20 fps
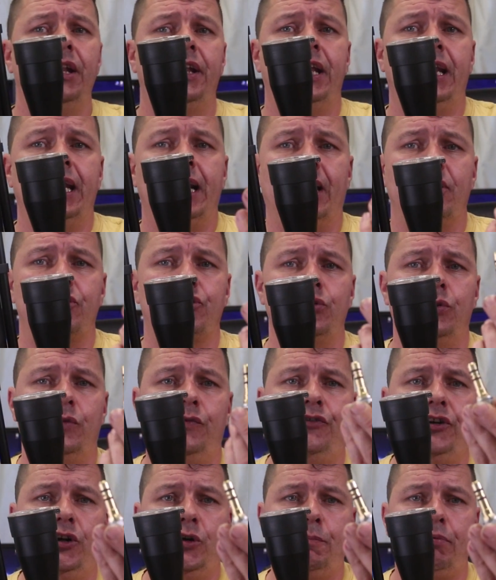the actual
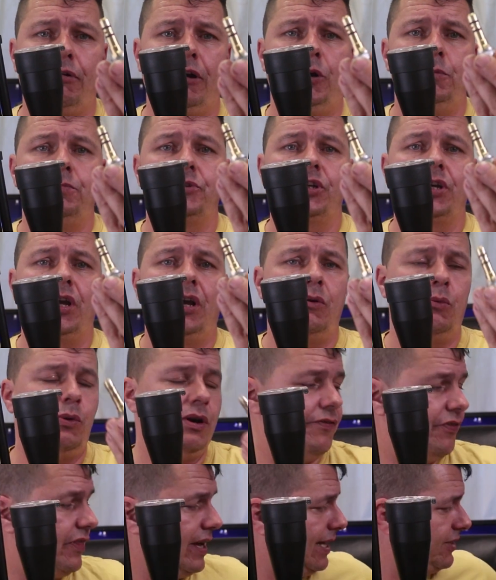fill probe to go
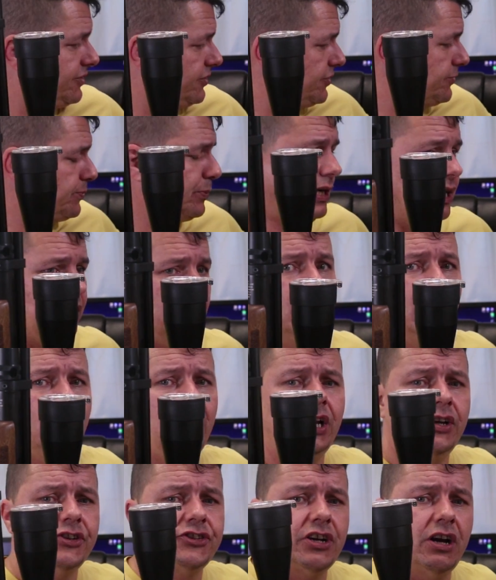with that as well.
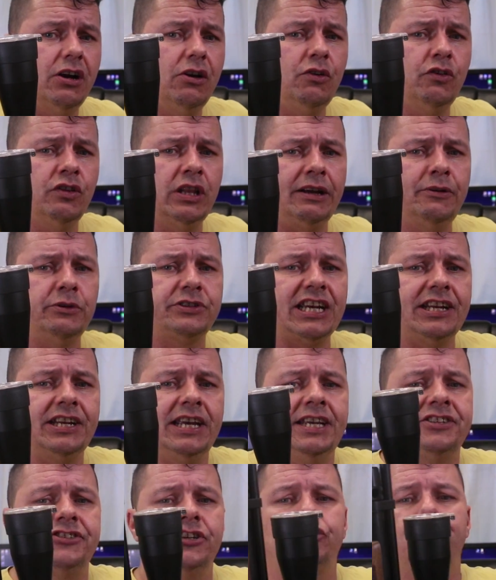So like we said,
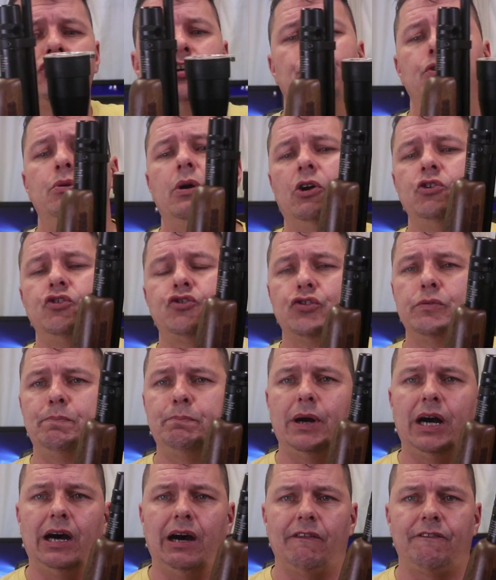it's a 200
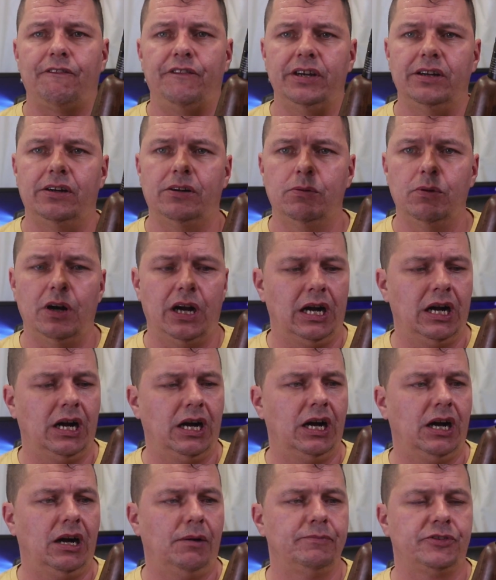bar fill
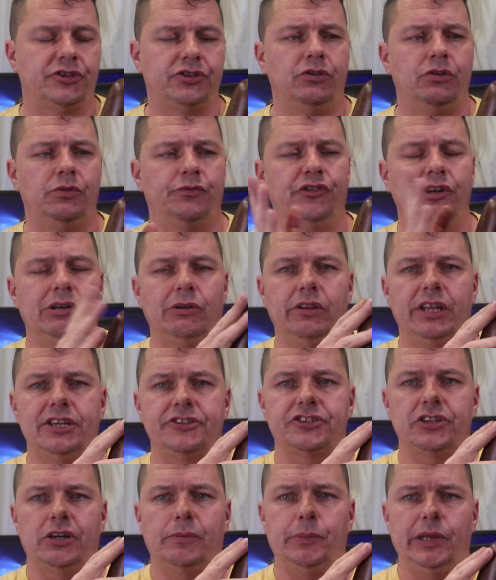to fill
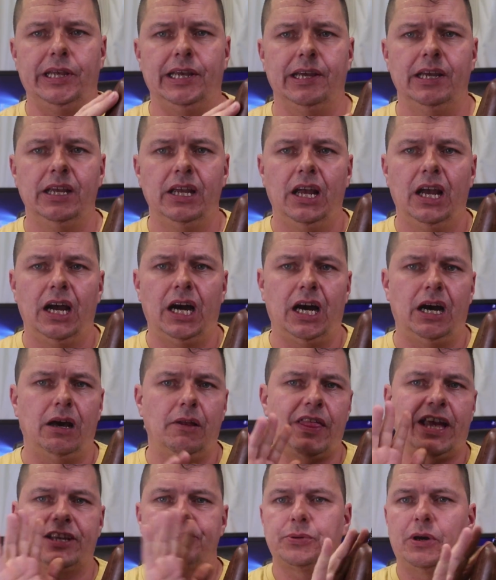this up here.
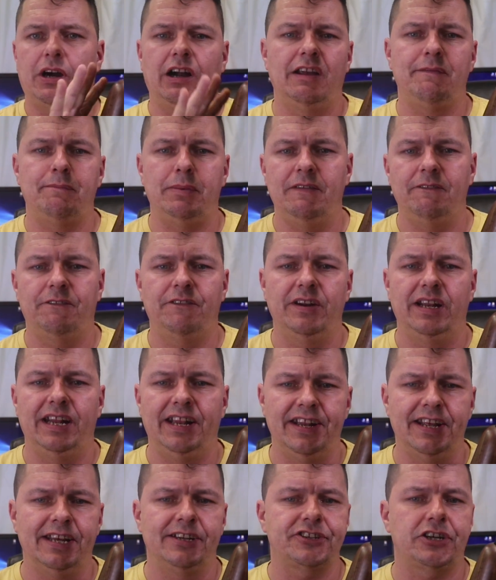That's what I've been
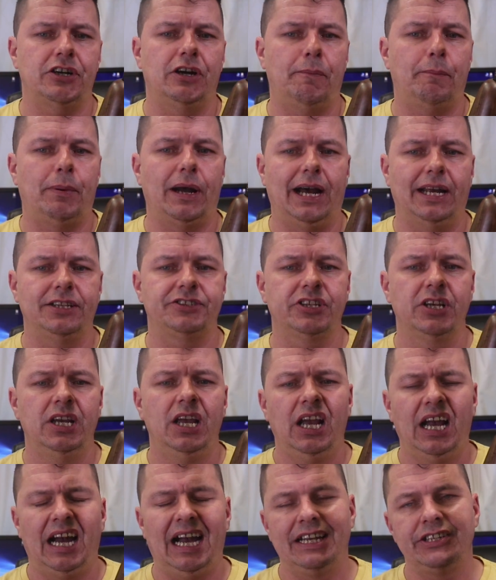filling it up at,
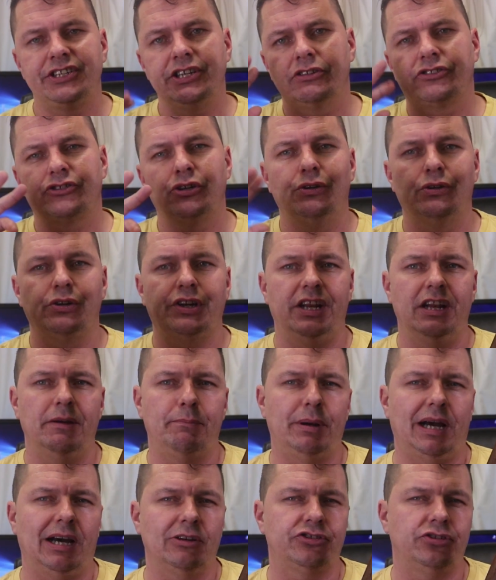and you're talking
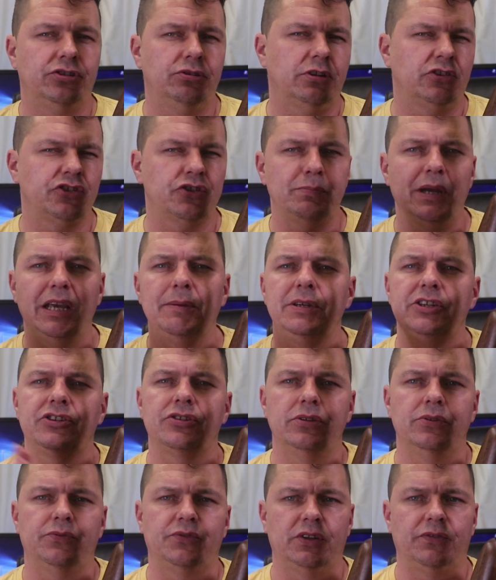about 200, maybe
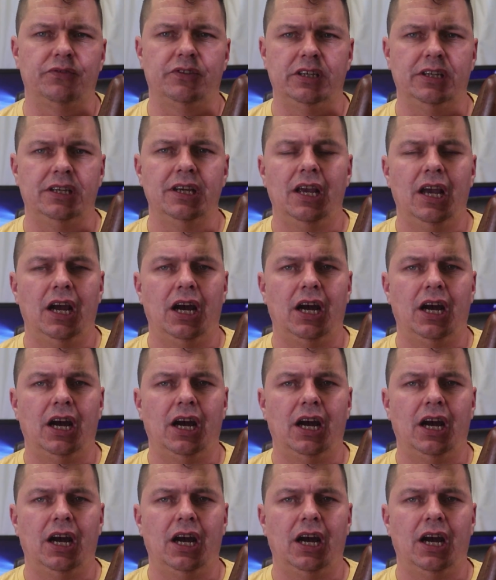250